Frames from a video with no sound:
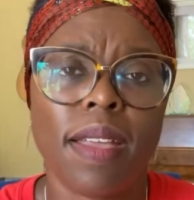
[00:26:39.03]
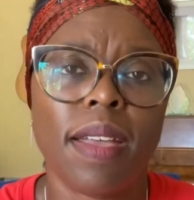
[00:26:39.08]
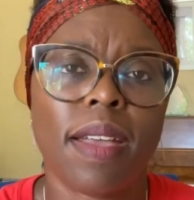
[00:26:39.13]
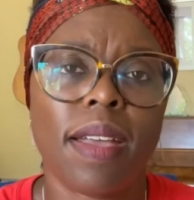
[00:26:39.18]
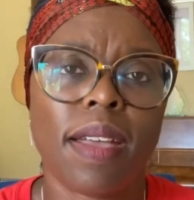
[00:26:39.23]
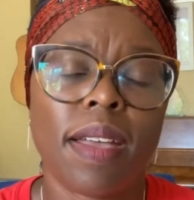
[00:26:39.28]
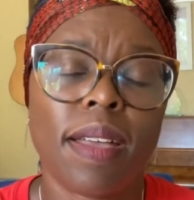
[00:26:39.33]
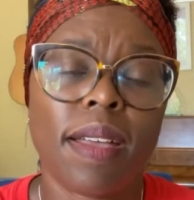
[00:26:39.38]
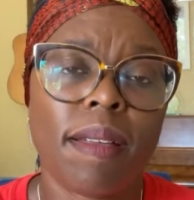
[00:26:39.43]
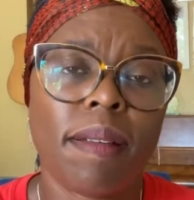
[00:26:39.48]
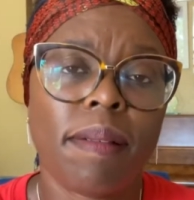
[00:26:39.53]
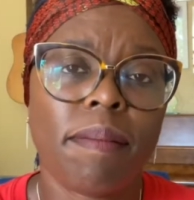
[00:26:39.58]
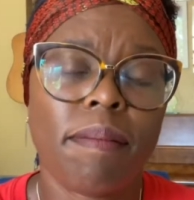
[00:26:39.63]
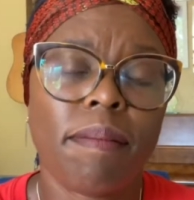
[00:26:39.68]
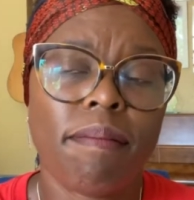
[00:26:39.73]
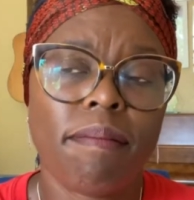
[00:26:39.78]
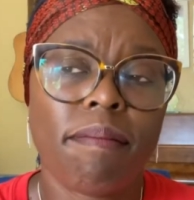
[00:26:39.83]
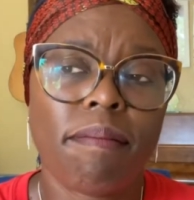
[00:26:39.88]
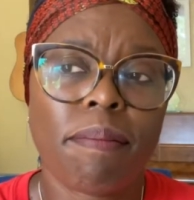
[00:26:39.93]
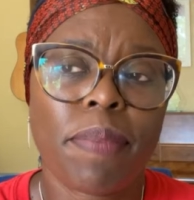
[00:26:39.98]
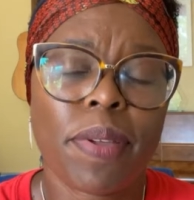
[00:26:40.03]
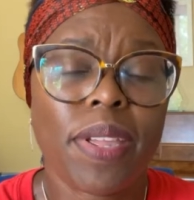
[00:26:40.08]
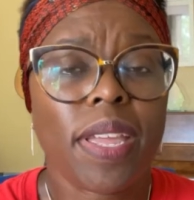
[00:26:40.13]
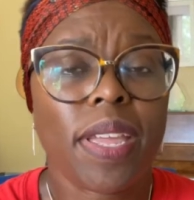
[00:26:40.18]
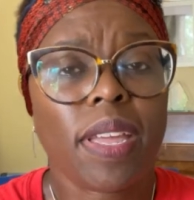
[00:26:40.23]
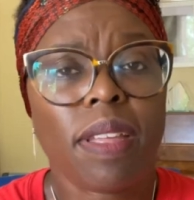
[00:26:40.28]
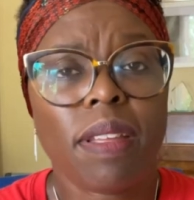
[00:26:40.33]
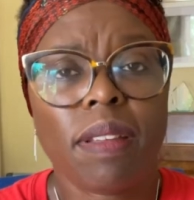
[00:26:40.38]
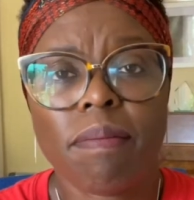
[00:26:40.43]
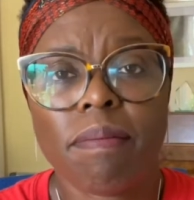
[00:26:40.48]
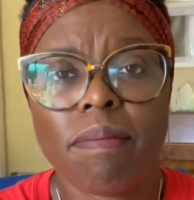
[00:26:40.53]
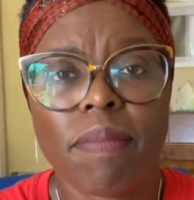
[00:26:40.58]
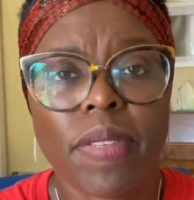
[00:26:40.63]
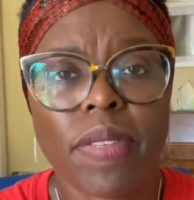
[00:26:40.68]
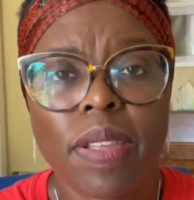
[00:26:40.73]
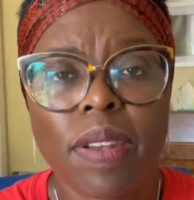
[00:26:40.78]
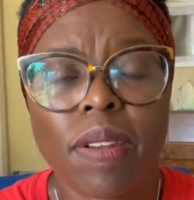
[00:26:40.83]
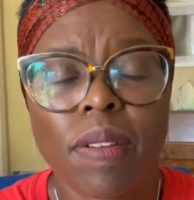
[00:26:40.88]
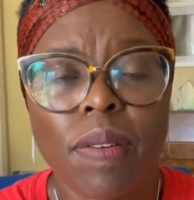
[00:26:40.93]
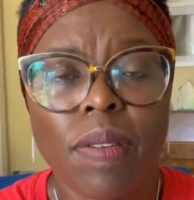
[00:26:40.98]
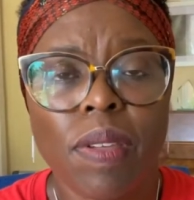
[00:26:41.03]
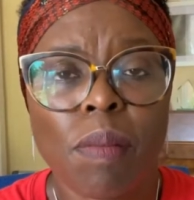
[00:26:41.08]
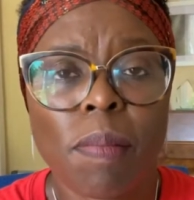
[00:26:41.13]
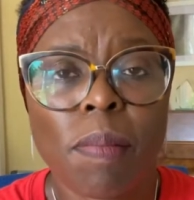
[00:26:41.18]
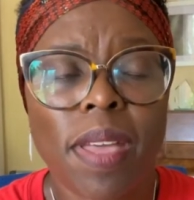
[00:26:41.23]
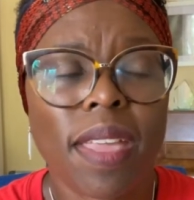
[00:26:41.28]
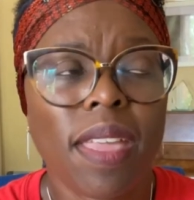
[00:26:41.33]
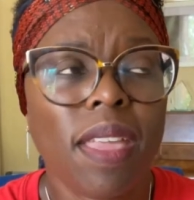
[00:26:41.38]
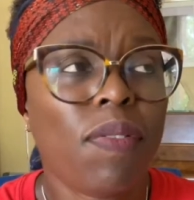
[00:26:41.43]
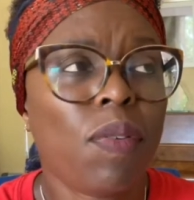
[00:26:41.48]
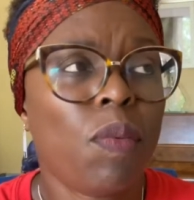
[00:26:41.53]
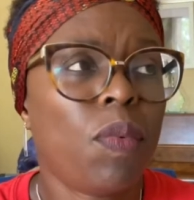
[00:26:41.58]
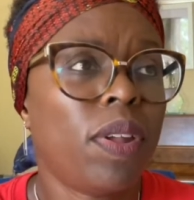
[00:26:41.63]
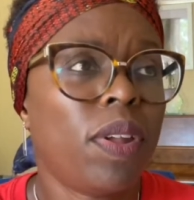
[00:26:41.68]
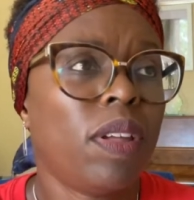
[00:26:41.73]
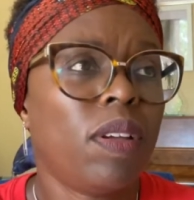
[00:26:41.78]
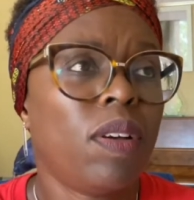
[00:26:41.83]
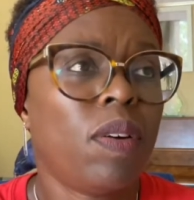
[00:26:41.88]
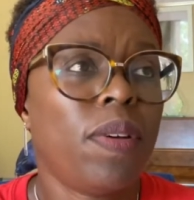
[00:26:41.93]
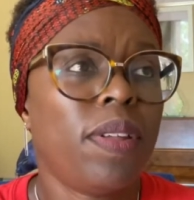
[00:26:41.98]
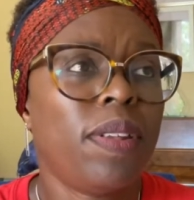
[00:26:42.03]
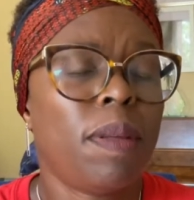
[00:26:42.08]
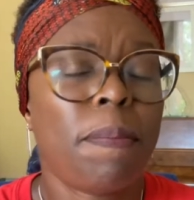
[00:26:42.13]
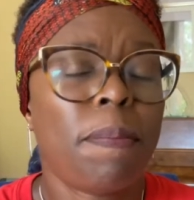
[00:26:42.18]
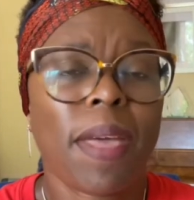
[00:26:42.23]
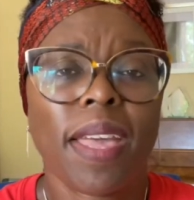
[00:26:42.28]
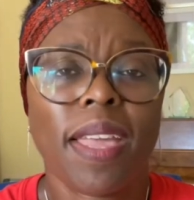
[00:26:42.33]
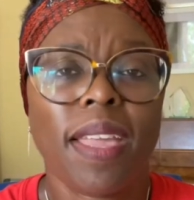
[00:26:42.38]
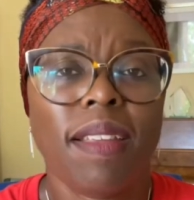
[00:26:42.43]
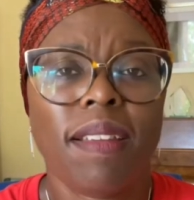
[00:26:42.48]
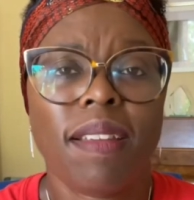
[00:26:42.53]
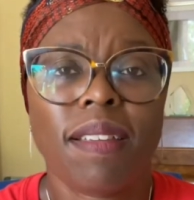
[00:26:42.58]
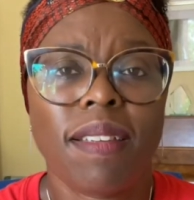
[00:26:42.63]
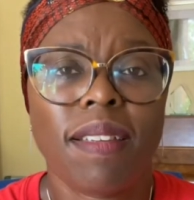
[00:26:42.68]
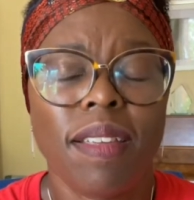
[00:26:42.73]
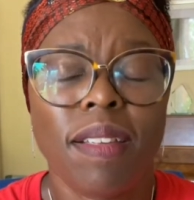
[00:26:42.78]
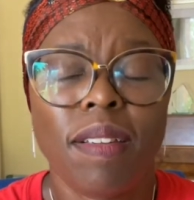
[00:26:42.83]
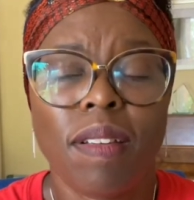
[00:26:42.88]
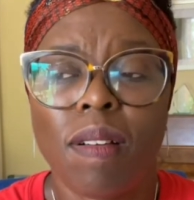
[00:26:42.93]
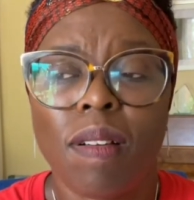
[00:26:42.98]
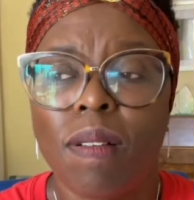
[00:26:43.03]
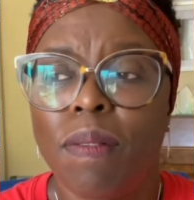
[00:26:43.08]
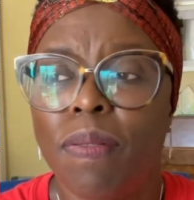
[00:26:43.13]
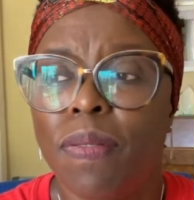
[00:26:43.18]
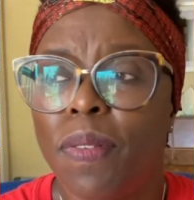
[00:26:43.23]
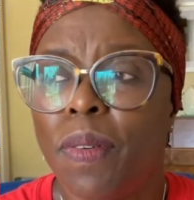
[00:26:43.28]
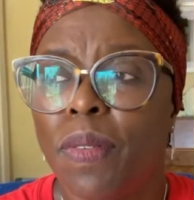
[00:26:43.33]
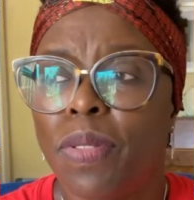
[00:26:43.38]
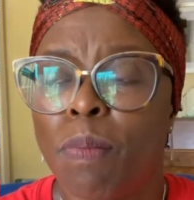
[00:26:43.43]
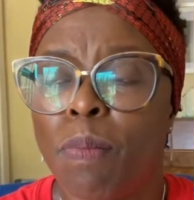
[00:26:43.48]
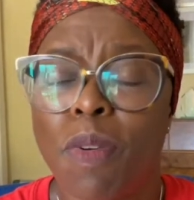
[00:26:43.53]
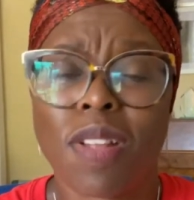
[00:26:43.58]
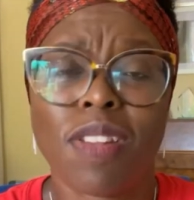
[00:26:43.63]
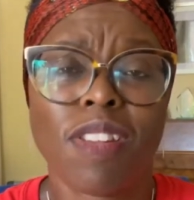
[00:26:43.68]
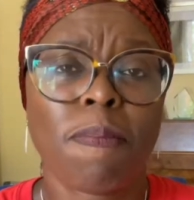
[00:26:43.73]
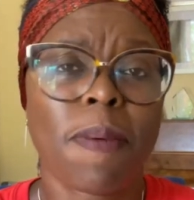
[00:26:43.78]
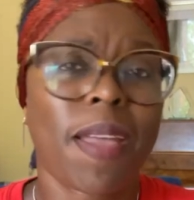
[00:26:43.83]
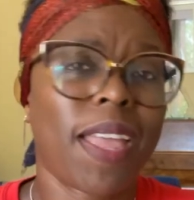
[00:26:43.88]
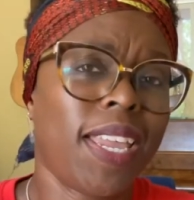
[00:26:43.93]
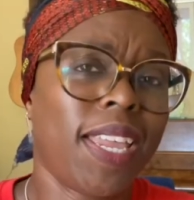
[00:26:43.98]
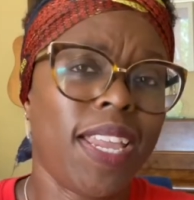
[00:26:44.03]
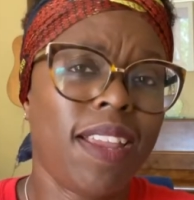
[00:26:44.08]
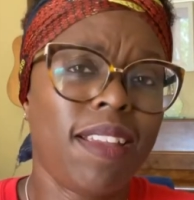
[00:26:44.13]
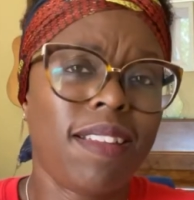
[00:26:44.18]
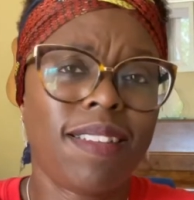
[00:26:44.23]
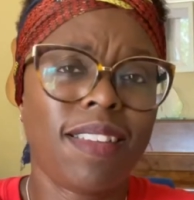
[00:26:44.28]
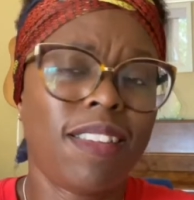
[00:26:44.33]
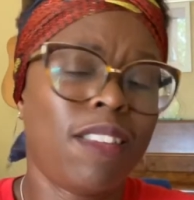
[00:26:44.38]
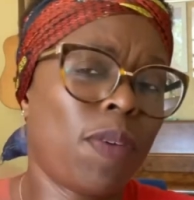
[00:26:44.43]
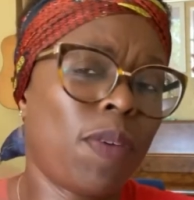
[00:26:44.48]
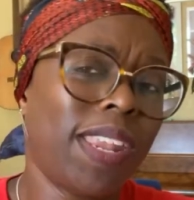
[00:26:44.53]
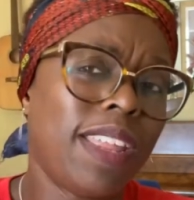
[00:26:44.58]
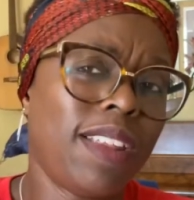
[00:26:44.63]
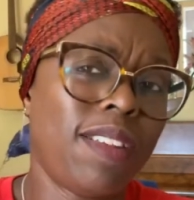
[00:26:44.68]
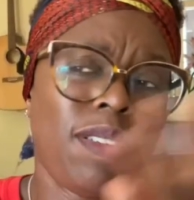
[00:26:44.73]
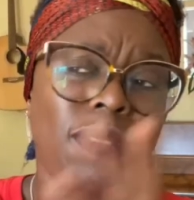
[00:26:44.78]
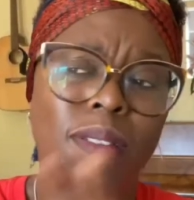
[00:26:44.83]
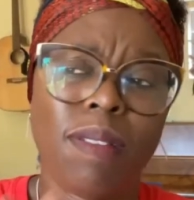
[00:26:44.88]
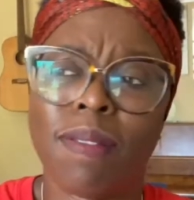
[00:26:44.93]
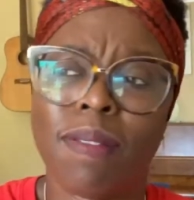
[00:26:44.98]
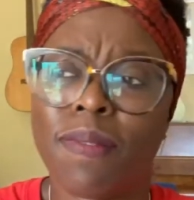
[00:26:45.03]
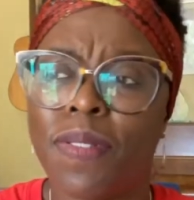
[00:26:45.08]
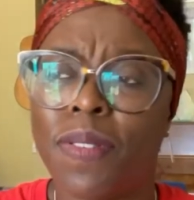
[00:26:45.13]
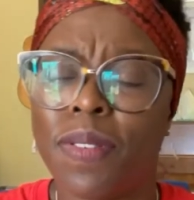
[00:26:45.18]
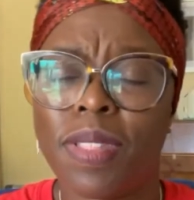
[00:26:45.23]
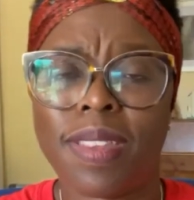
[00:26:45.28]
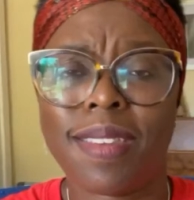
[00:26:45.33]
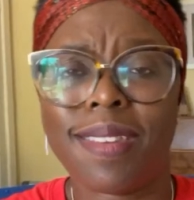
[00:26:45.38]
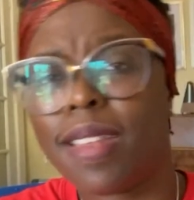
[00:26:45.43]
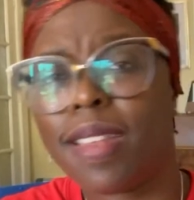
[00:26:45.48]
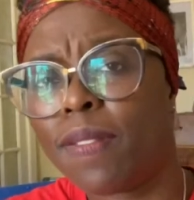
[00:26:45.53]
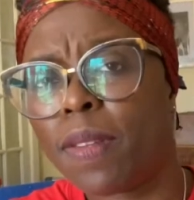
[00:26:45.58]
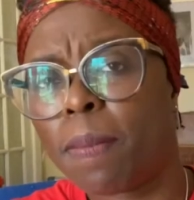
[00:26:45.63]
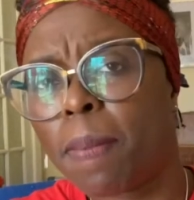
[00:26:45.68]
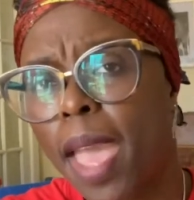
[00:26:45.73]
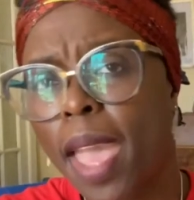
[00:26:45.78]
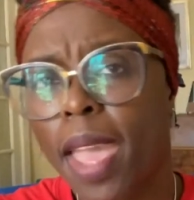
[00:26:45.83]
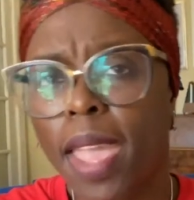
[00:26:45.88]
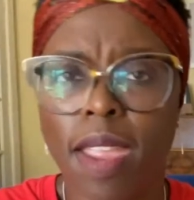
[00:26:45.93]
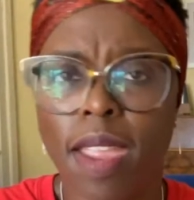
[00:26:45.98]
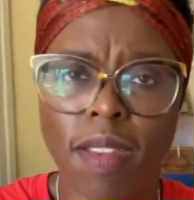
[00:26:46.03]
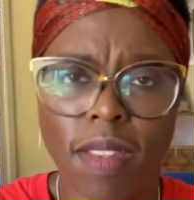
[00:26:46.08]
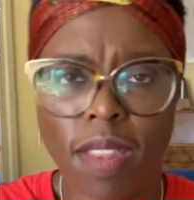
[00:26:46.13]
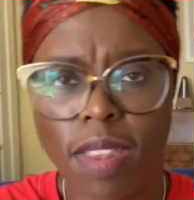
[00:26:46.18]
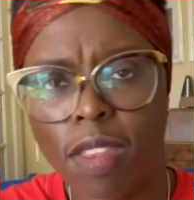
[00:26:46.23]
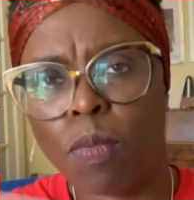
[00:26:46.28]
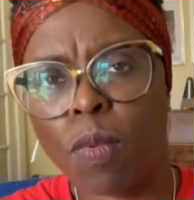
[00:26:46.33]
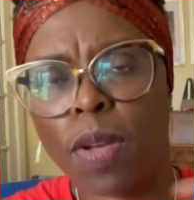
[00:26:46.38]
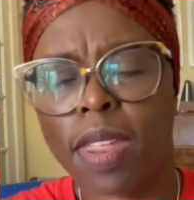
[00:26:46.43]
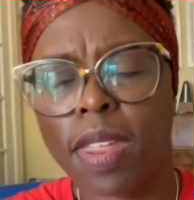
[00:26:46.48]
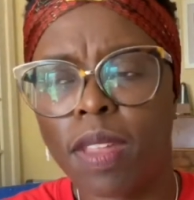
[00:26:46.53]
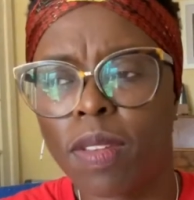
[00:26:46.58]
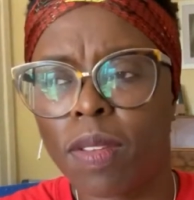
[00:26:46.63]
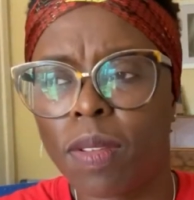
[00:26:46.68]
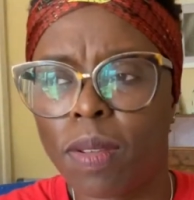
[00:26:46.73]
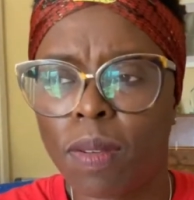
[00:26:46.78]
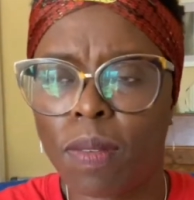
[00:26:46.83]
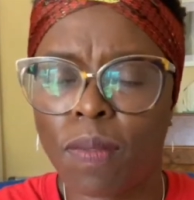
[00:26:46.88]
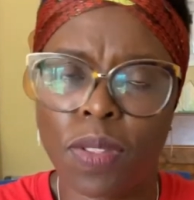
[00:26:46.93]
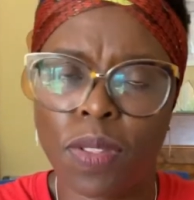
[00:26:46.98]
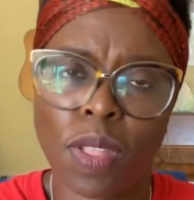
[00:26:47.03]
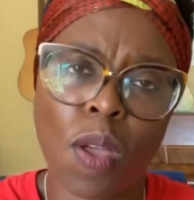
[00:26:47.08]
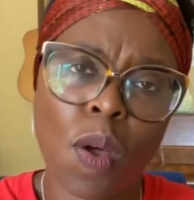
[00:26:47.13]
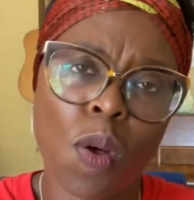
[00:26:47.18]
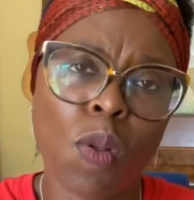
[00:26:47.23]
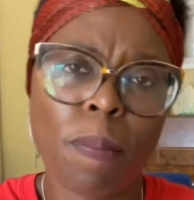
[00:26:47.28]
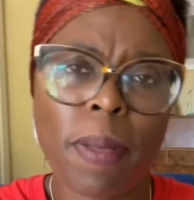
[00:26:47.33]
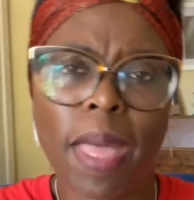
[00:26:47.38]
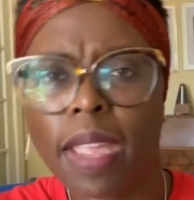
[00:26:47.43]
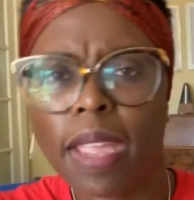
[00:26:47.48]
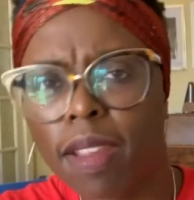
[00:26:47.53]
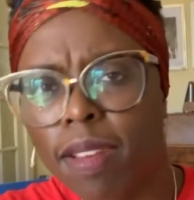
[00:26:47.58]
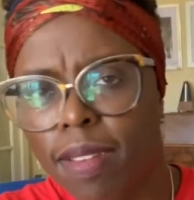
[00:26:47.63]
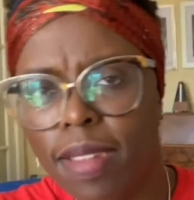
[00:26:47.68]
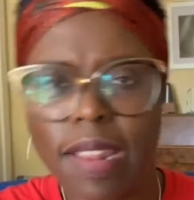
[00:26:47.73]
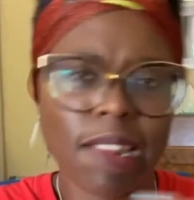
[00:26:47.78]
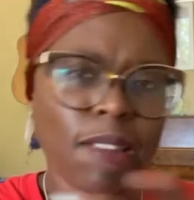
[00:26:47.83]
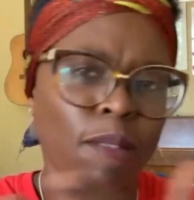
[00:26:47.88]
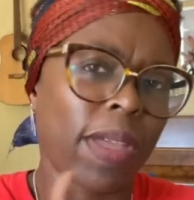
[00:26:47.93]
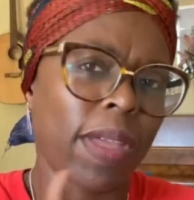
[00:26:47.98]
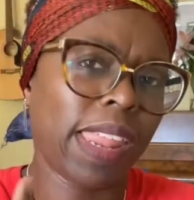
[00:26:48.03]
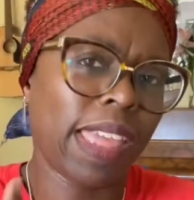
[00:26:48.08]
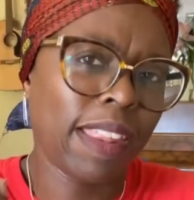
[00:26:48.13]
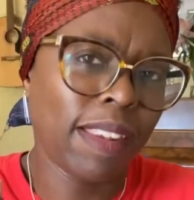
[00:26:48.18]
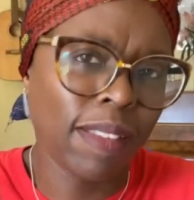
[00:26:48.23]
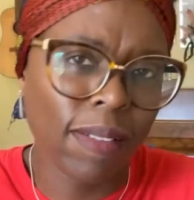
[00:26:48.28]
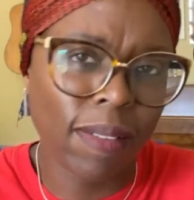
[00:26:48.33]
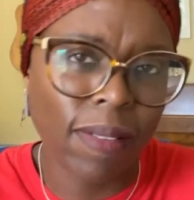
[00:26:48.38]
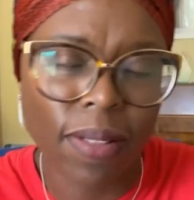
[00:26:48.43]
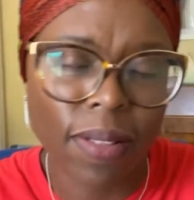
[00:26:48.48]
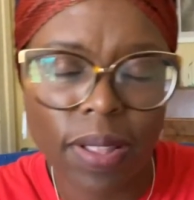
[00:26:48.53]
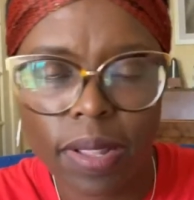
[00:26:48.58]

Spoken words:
But yeah, you know, you might even want to go in the package, you know, for the bronze package, this is what I do. And for the silver package, this is what I do. And for the gold package, this is what I do.